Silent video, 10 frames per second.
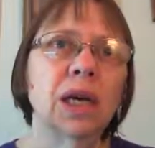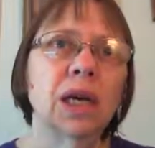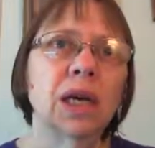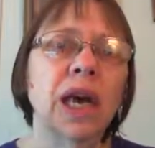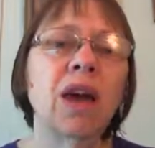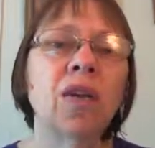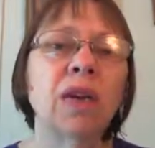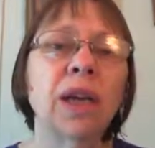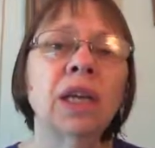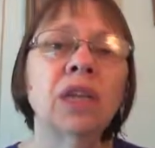
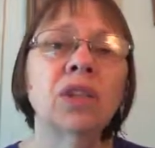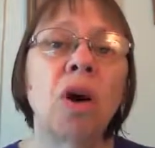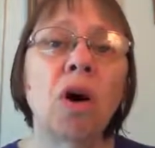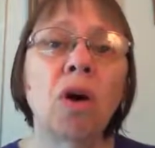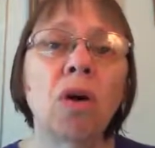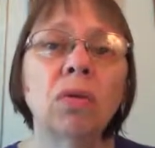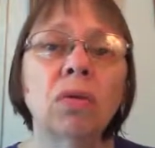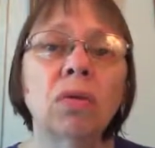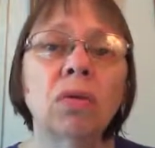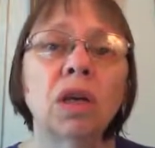hearing his call
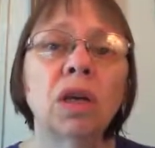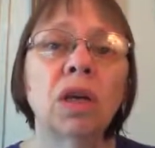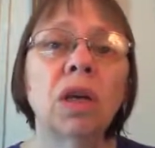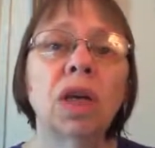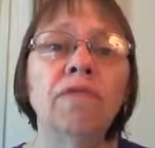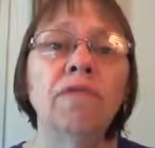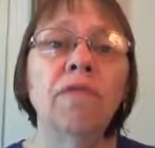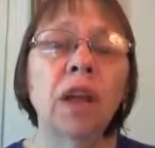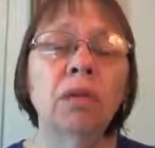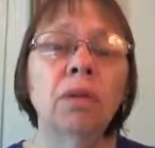and
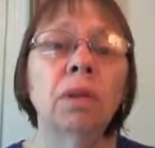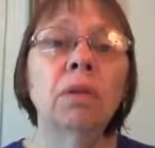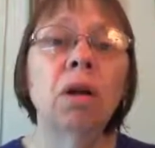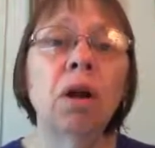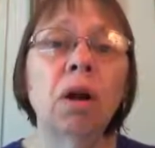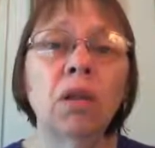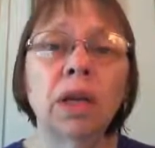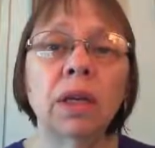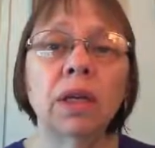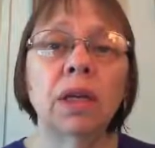following the
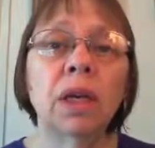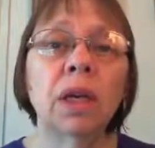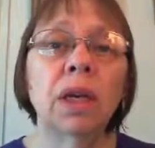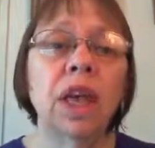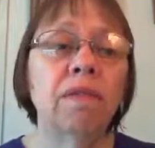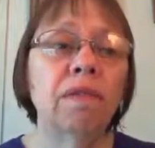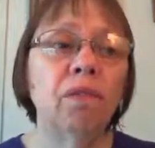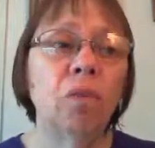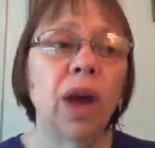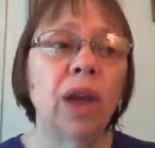calling. Even
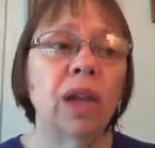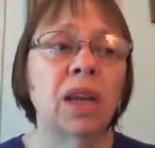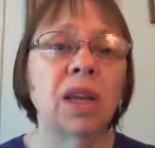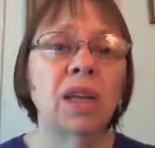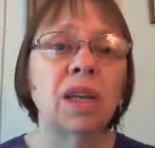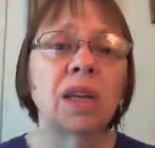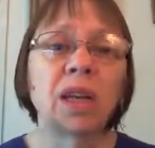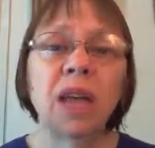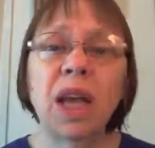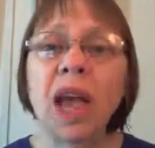when
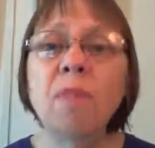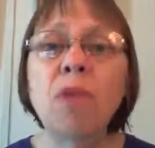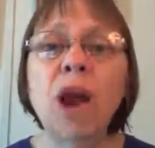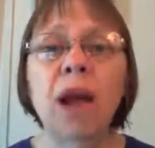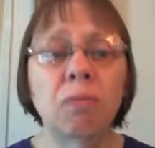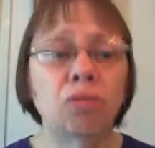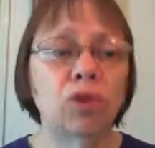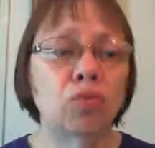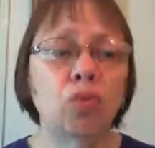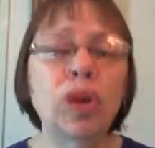Abraham was
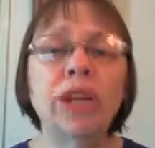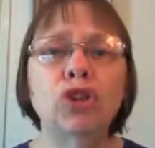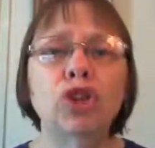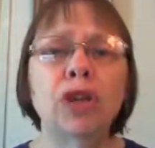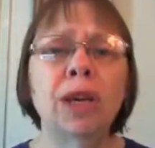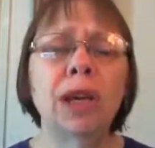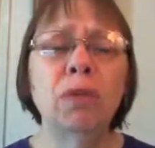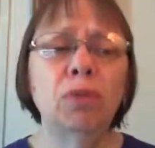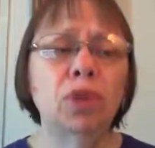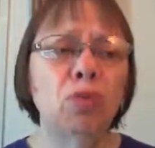rich, he
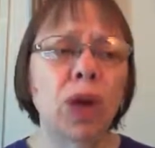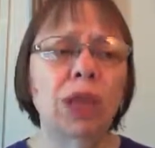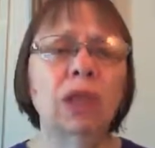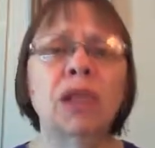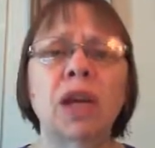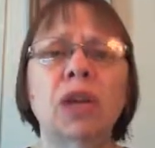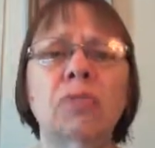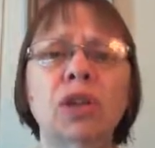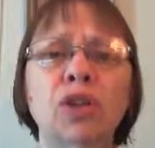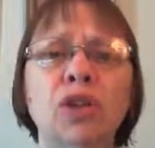was well
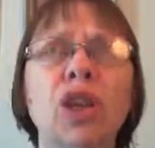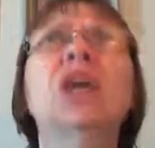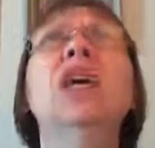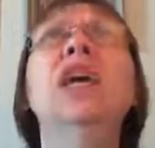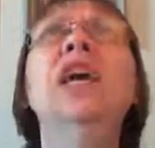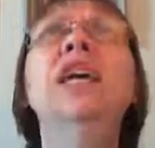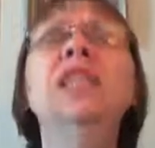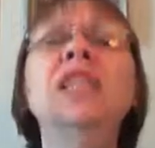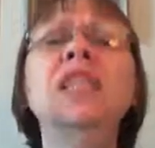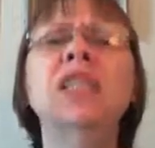established, he
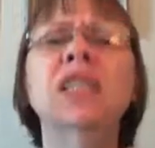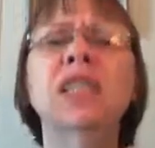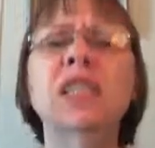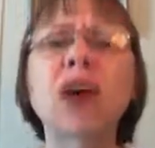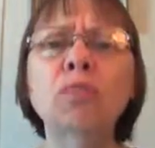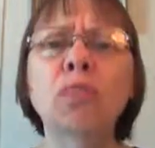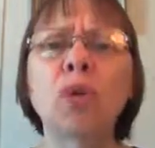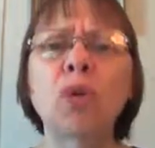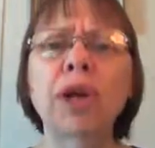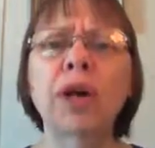gets this
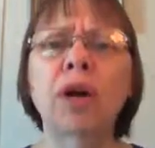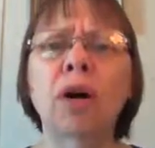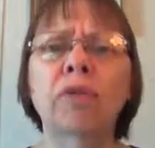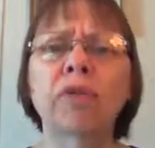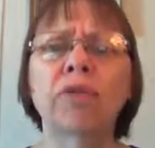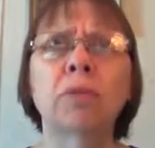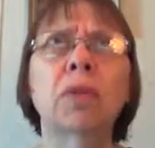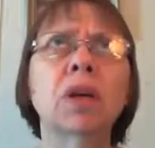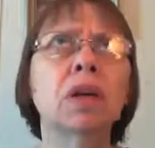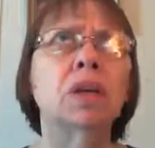downpouring call from
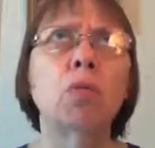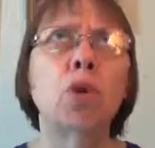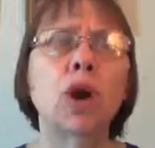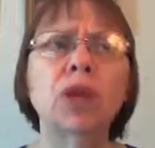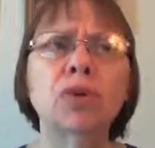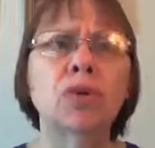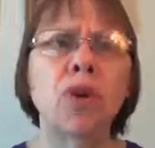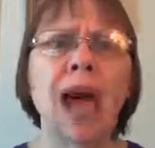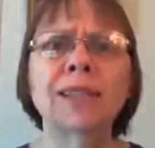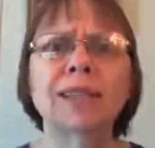someone who
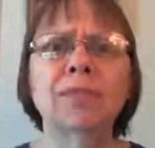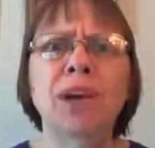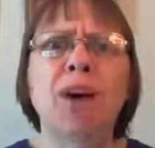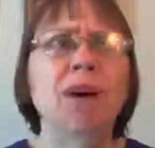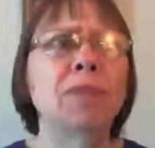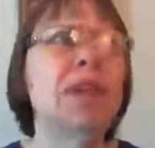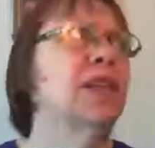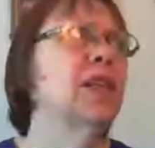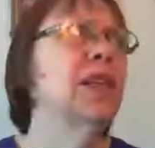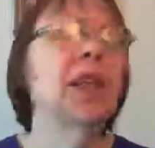has to be God because
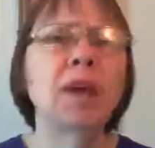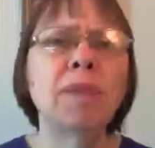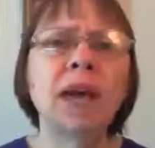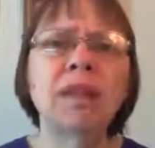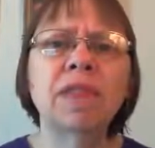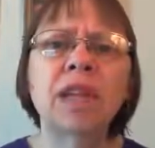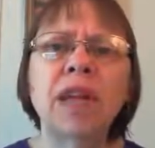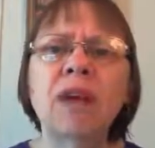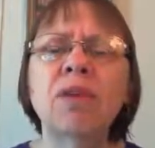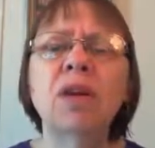it didn't come out of thin
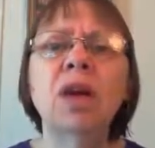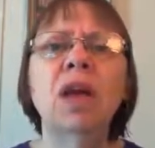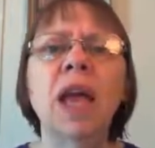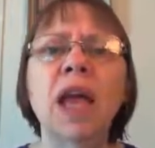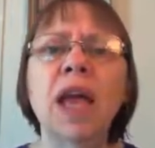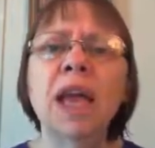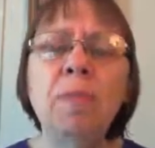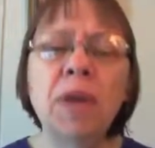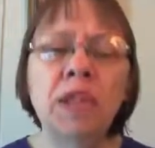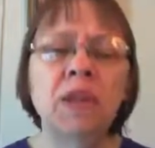air. And he
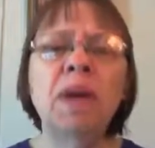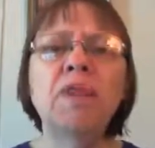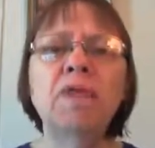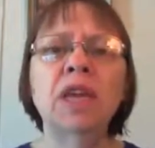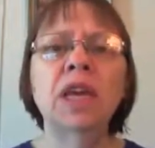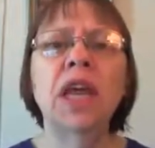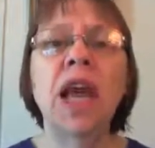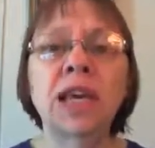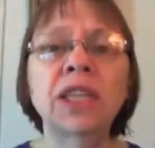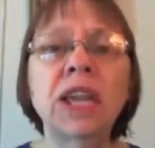picks up everything he
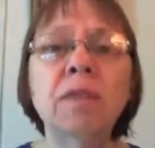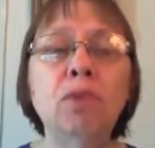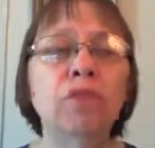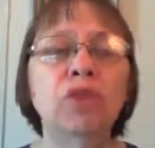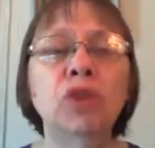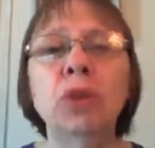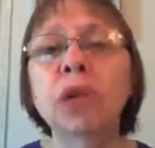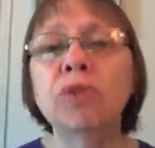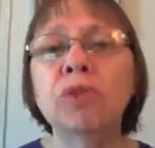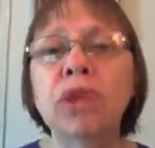has and moves to a
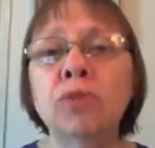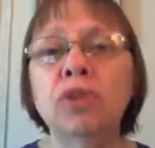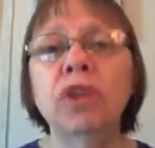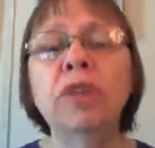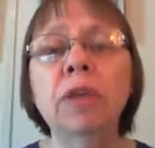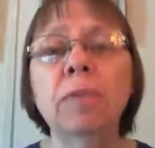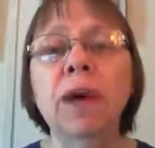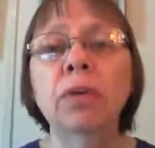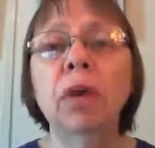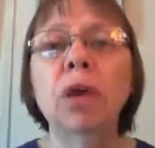country he knows nothing
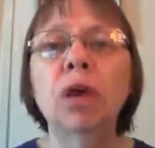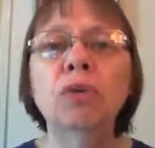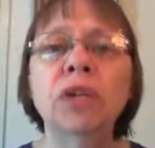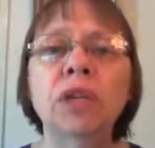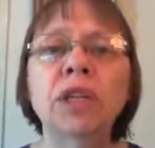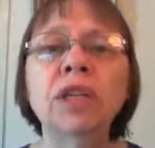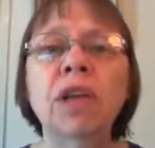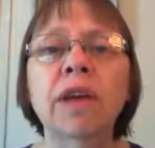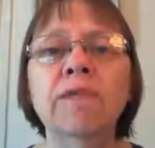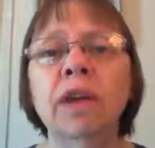about, which in his
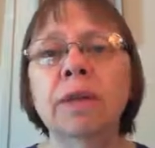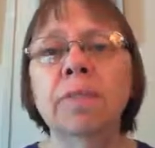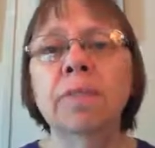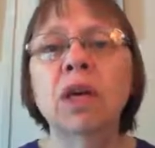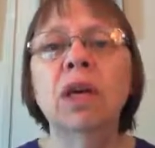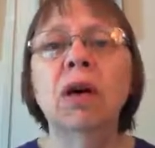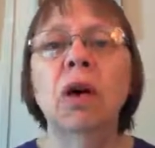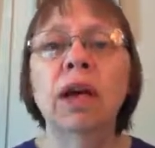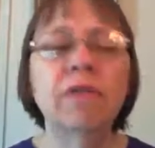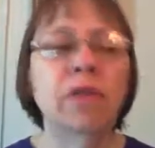lifetime,
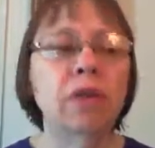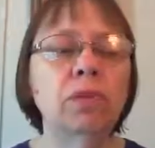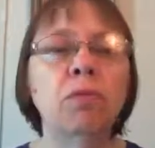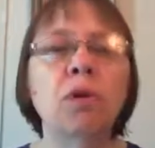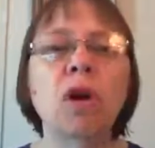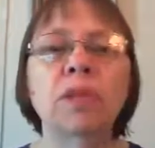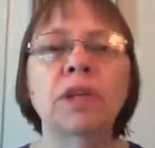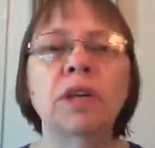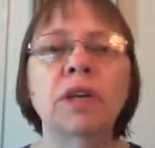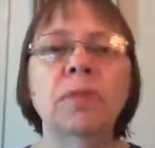everything that was promised
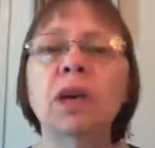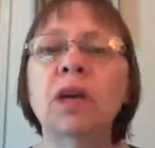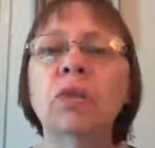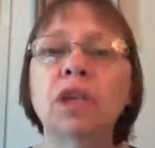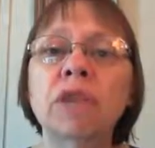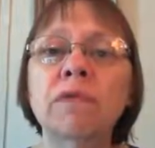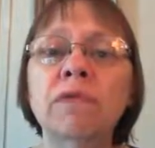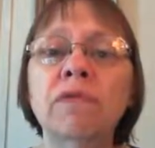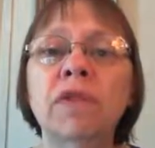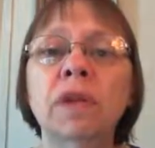to him was never
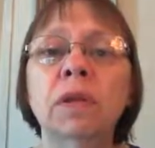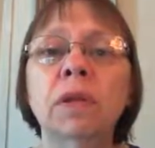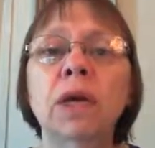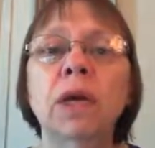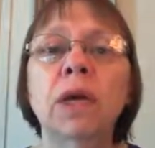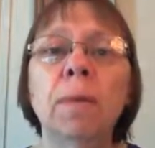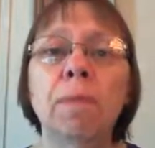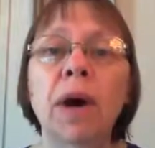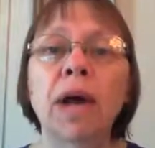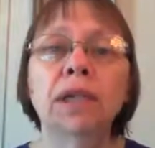fulfilled.
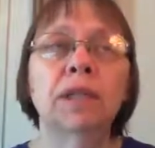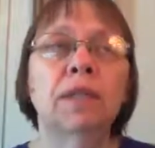But